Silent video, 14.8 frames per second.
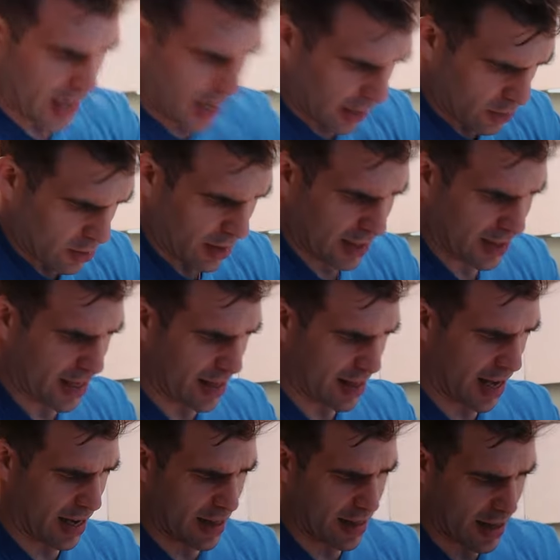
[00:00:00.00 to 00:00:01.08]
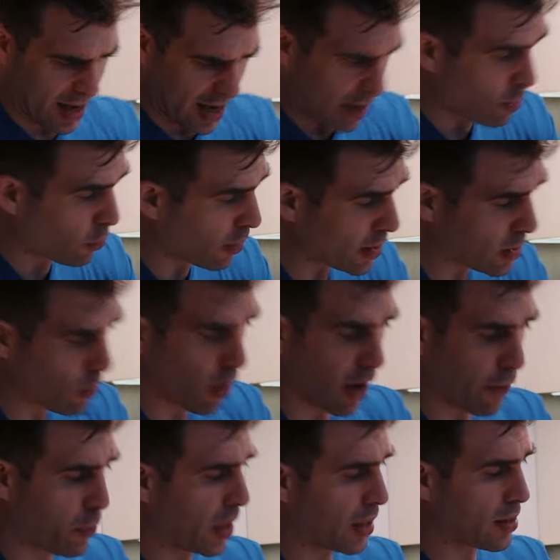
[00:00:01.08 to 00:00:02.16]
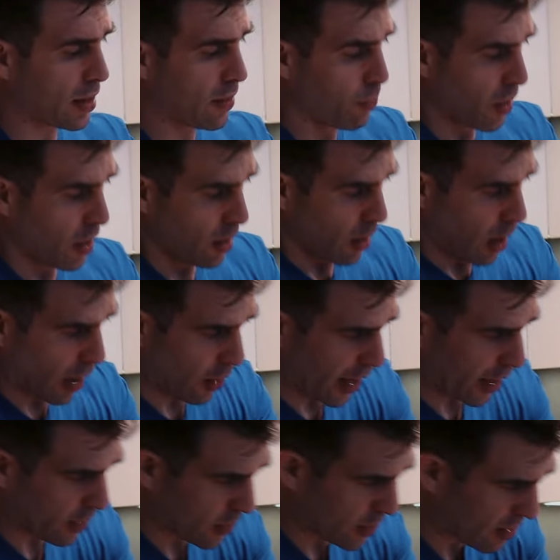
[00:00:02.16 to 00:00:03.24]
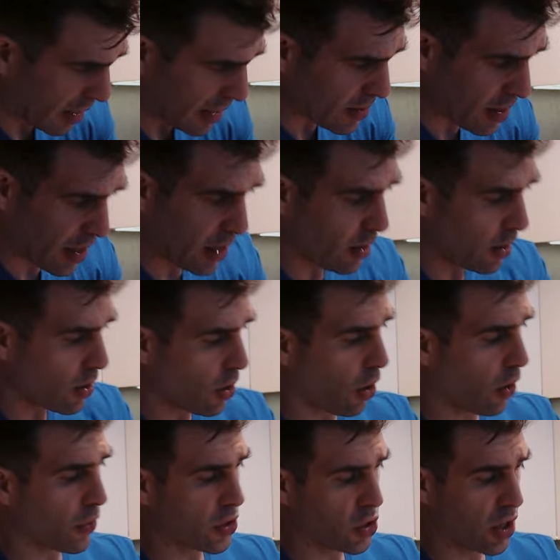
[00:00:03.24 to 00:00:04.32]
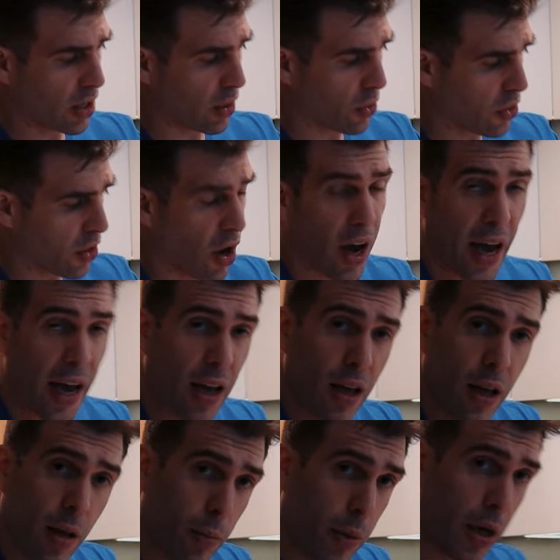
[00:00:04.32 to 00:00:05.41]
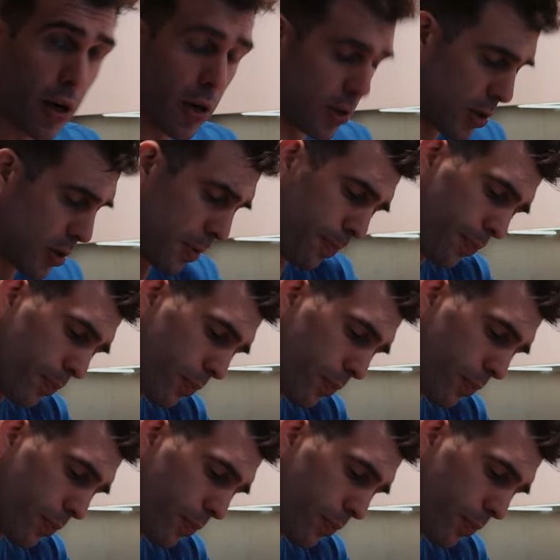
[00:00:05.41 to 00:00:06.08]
tang. So let's get that in there. And the reason why I've picked it, I like the seasoning on the chicken thigh because